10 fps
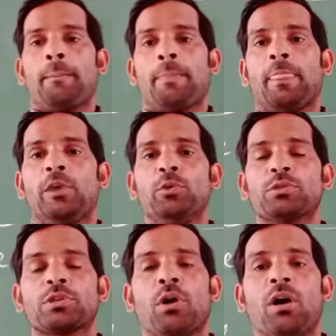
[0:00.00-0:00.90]

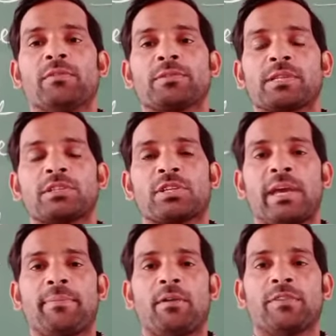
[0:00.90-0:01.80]
use of such
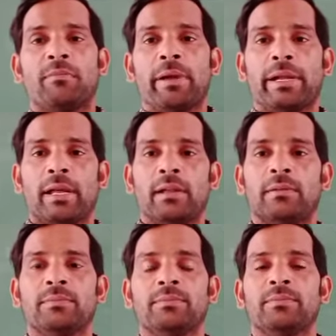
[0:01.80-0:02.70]
type of a metal
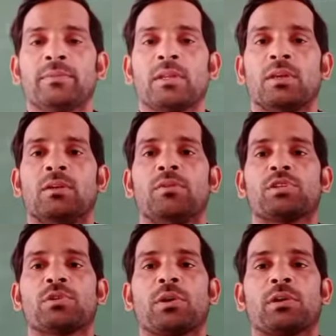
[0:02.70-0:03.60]

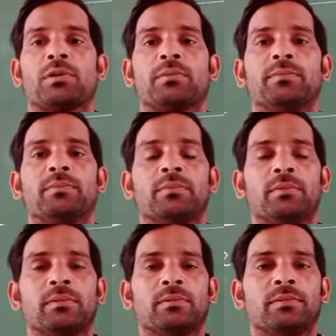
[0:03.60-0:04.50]
which could
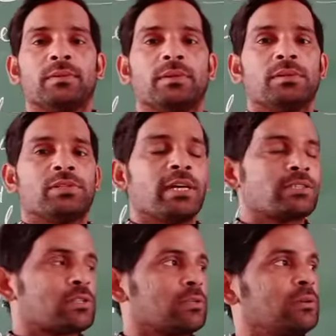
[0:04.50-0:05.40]

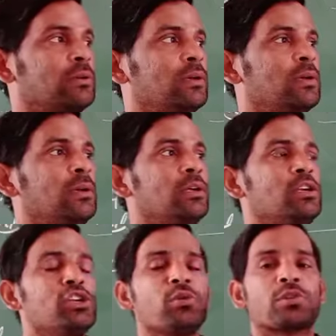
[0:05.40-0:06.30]
just
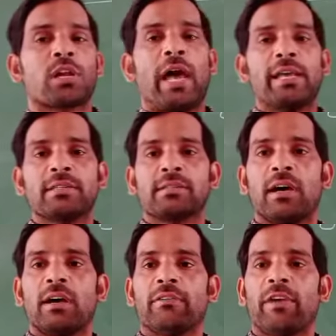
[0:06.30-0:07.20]
neutralize
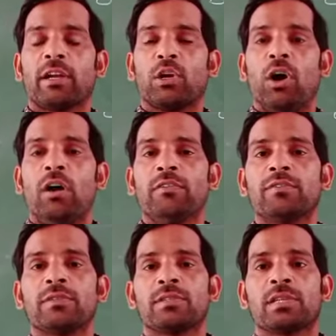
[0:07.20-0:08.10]
the effect
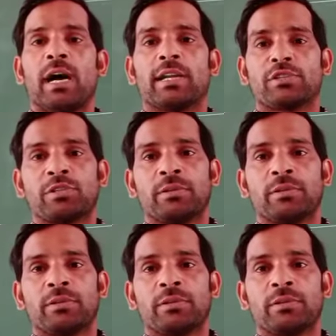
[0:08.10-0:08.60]
of charged